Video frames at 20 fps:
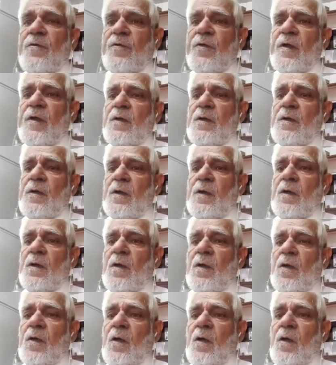fear
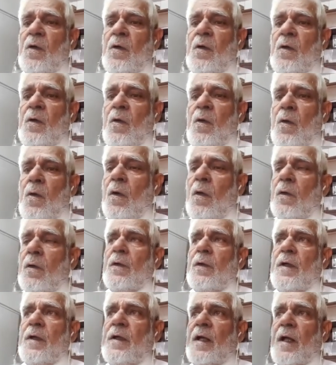
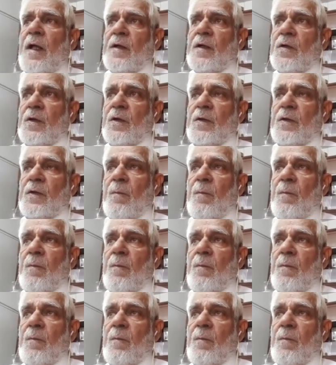or in anger.